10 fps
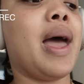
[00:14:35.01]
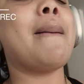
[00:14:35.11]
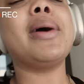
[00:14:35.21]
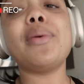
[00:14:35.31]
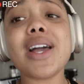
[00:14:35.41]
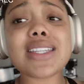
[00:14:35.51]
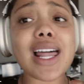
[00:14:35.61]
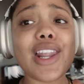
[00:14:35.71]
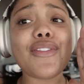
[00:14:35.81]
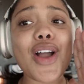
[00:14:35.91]
But anyways,
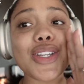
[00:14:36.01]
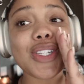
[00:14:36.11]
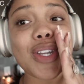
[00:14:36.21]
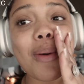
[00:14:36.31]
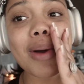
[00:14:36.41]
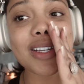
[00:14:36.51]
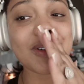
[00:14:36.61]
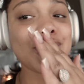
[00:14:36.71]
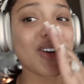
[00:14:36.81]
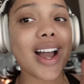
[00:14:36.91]
I love y'all so much.
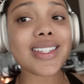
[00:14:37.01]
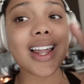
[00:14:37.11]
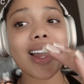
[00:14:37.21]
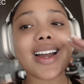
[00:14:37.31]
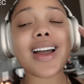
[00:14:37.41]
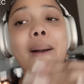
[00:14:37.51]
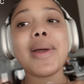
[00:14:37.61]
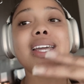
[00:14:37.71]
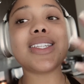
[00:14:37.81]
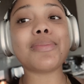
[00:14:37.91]
Make sure you guys like,
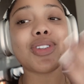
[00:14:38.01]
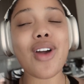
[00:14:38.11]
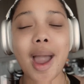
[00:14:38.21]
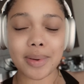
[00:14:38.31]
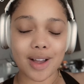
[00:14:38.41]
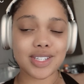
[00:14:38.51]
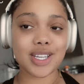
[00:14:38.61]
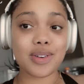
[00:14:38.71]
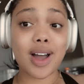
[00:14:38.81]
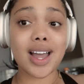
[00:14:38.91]
comment, and subscribe, and I'll
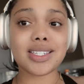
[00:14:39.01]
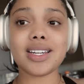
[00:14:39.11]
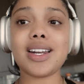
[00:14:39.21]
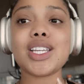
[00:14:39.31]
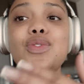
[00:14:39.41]
see you guys in the next